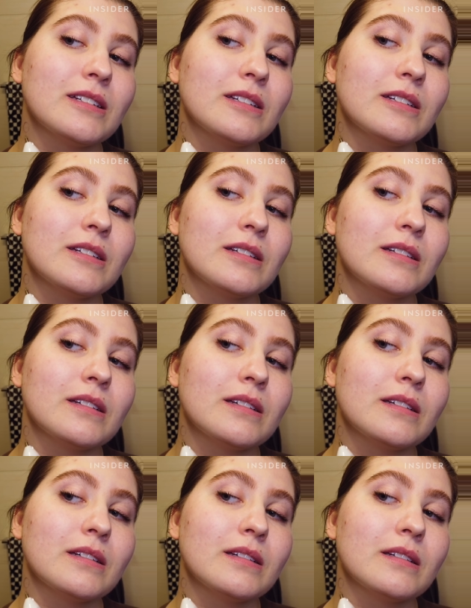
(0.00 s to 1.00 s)

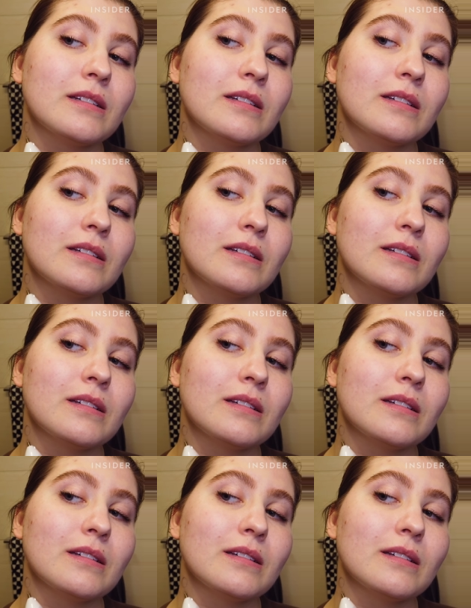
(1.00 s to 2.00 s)

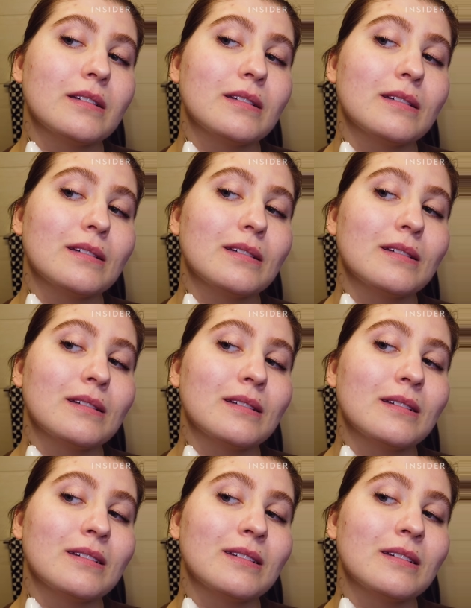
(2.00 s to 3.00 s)

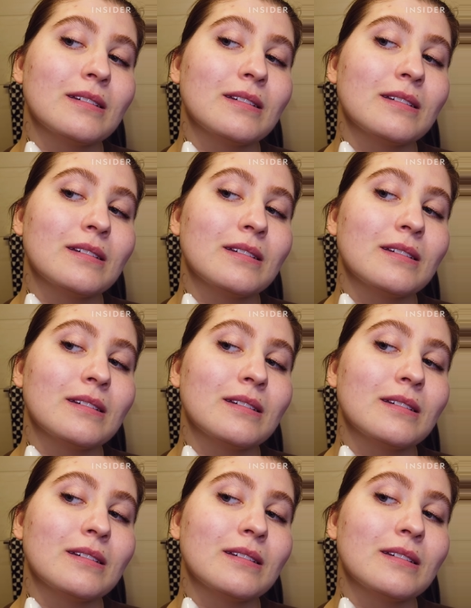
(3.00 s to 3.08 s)
Nothing is said.